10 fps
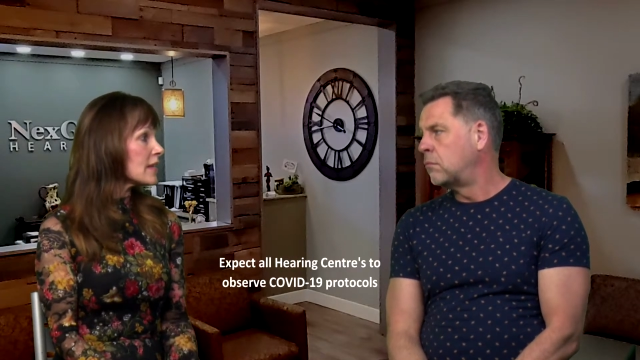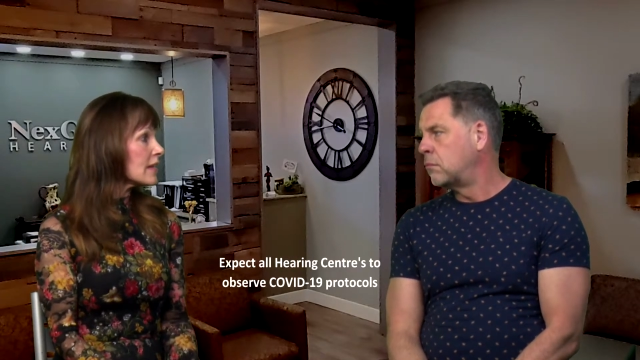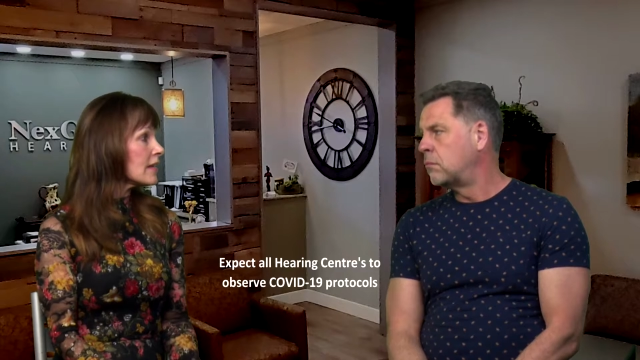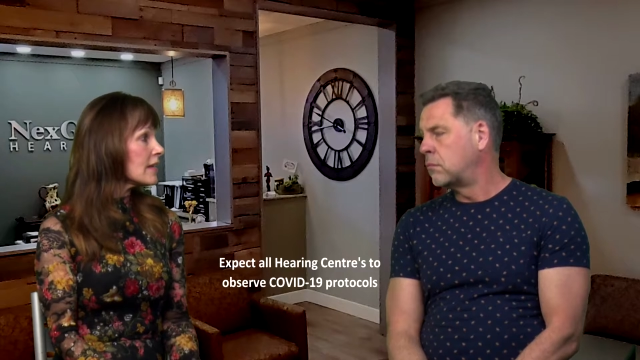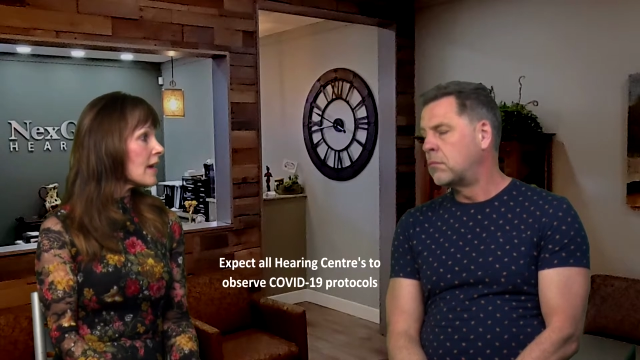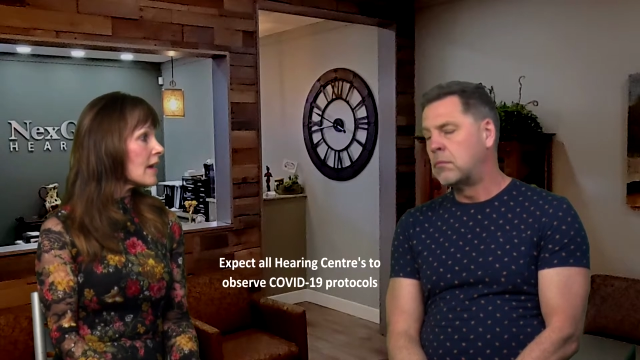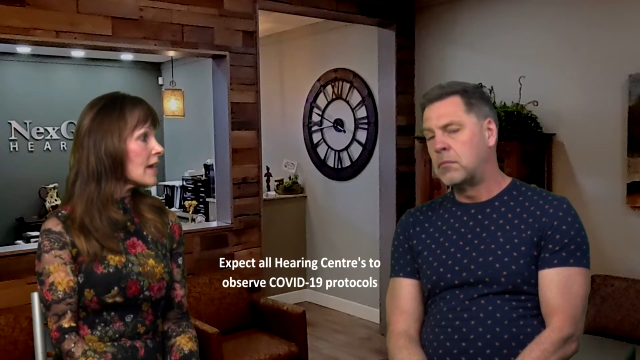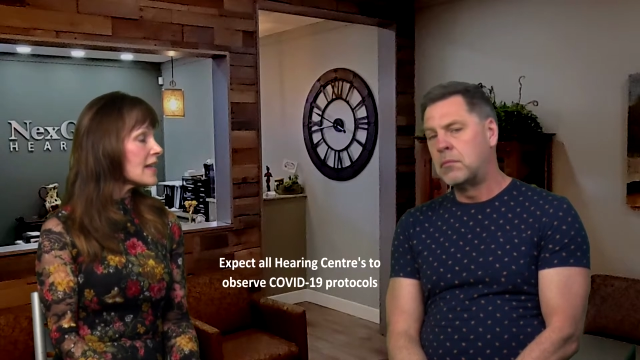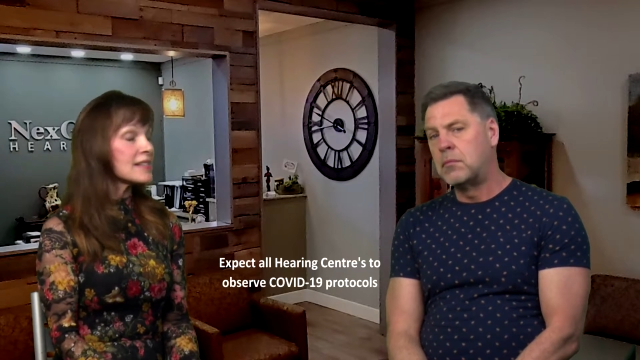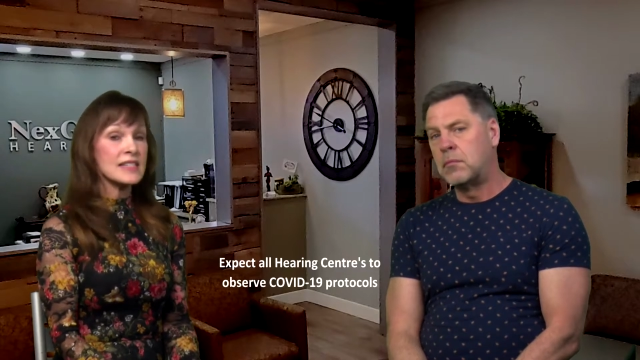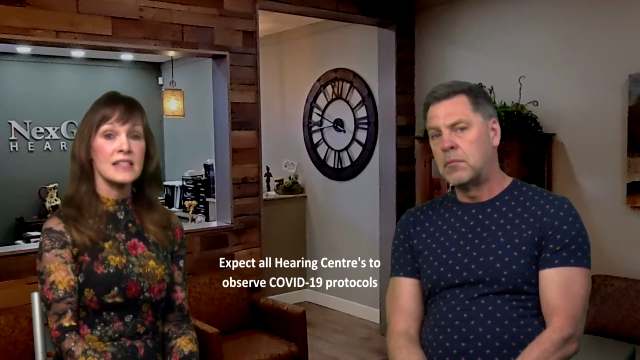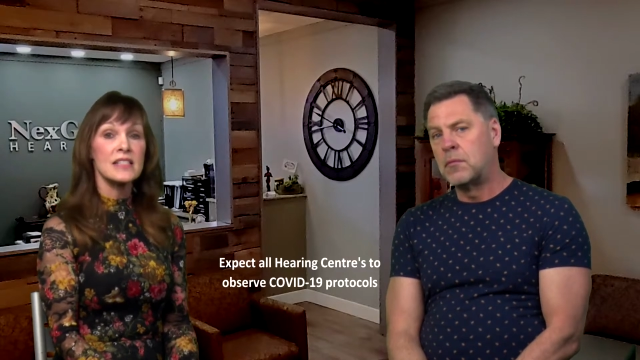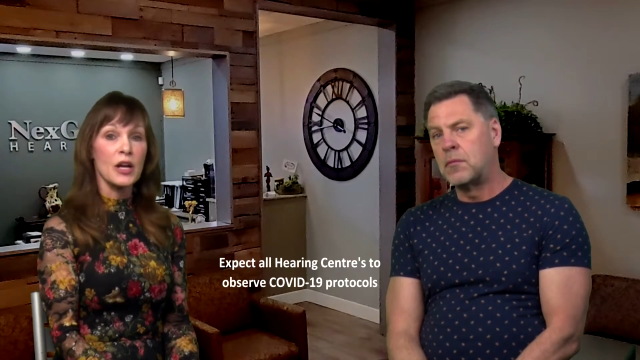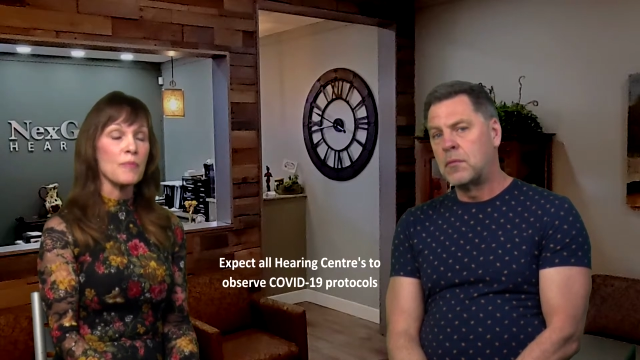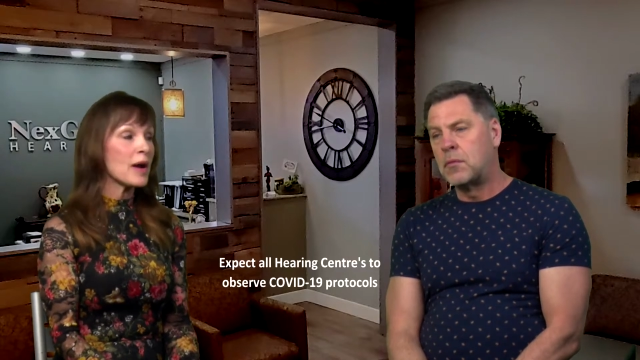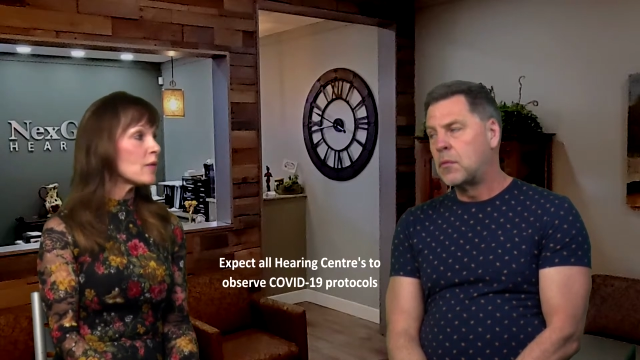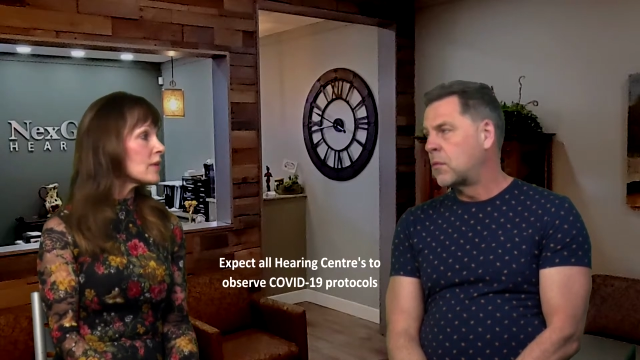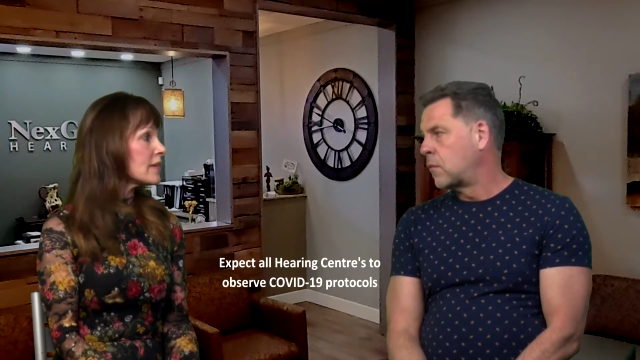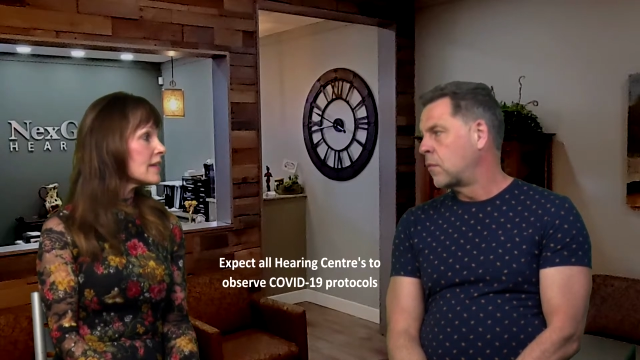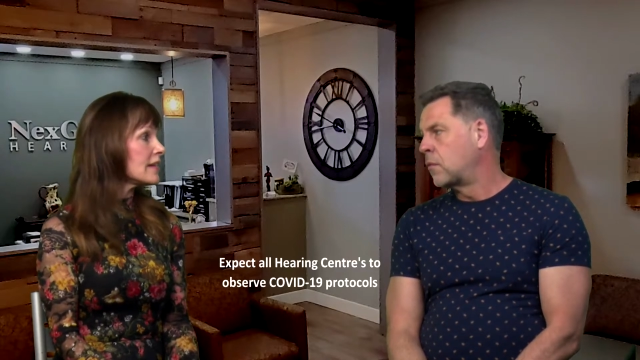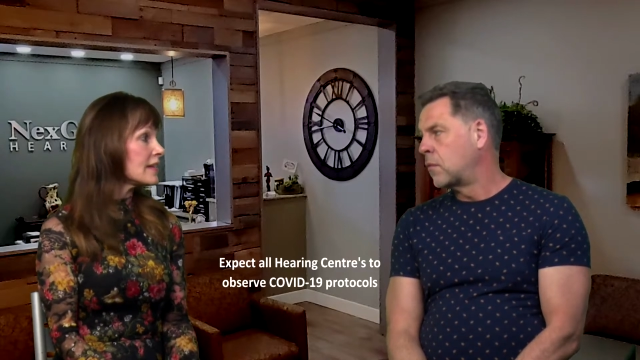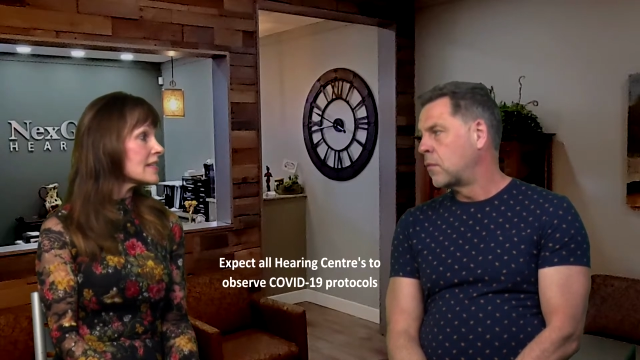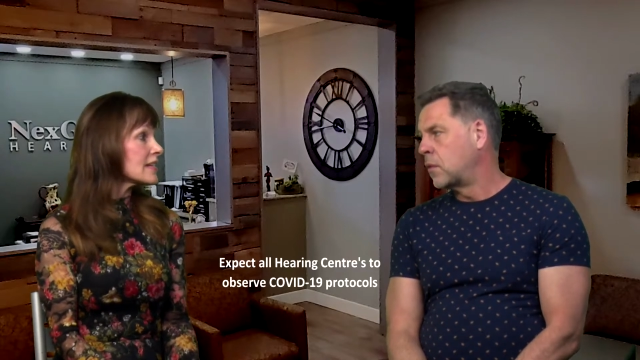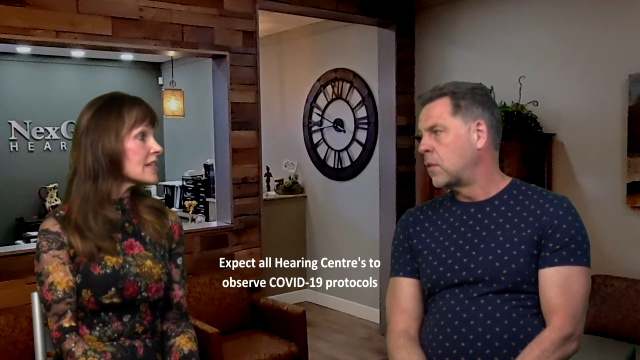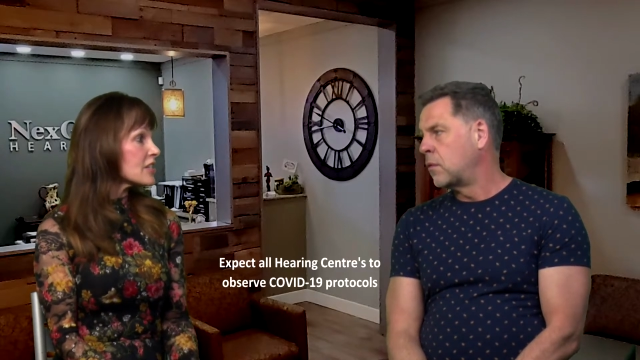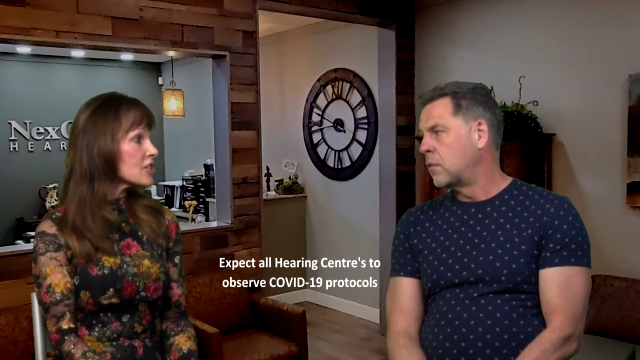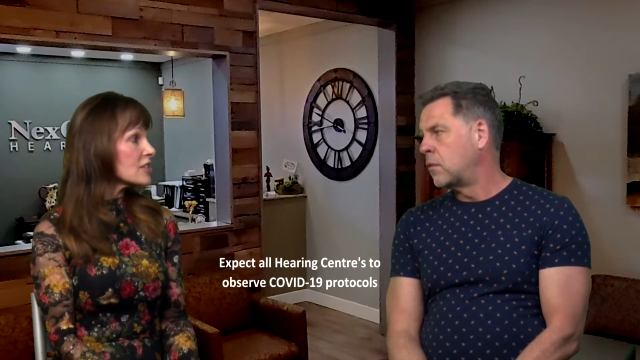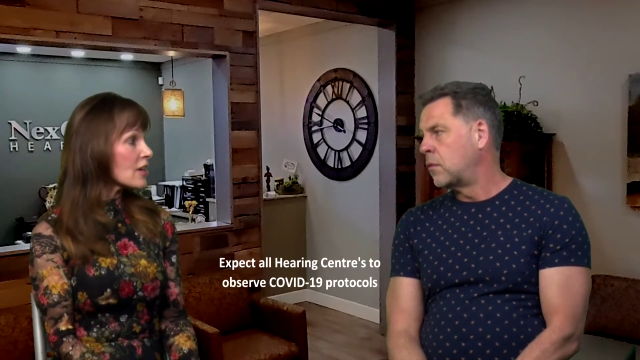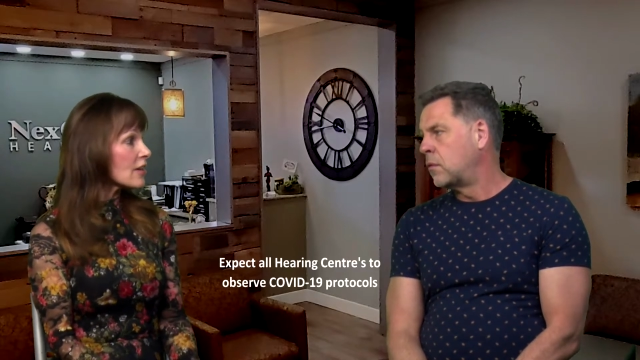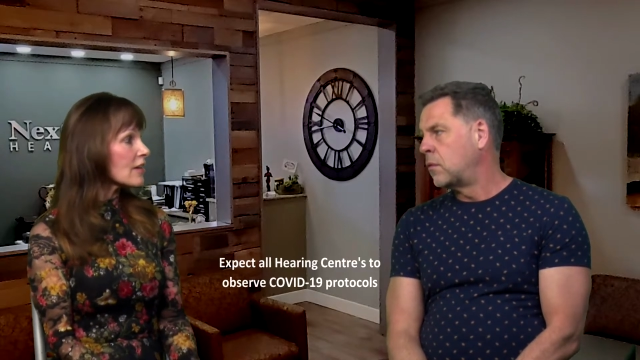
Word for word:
Speaker 1: bit hesitant to come out in these conditions